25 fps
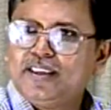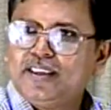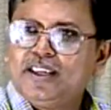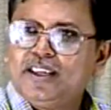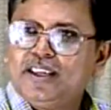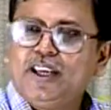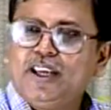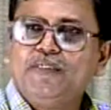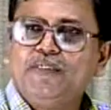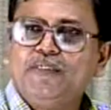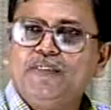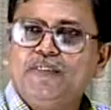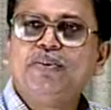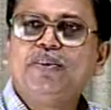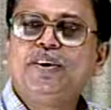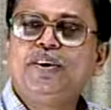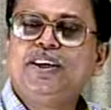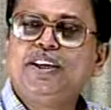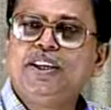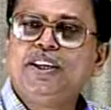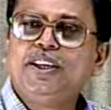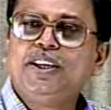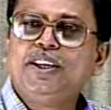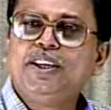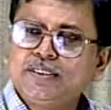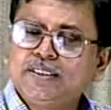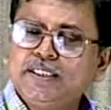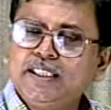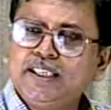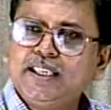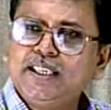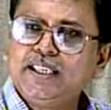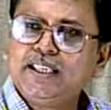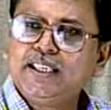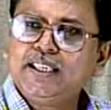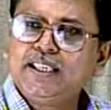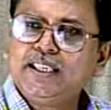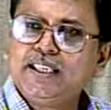if you reduce
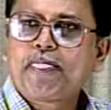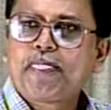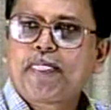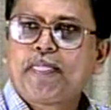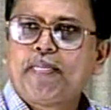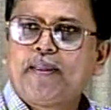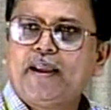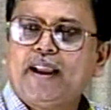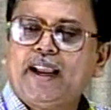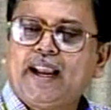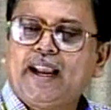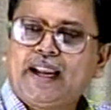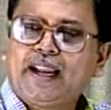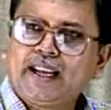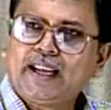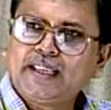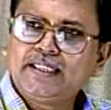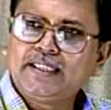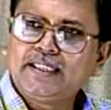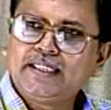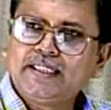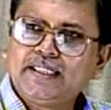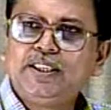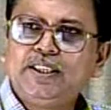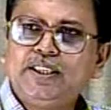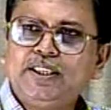the energy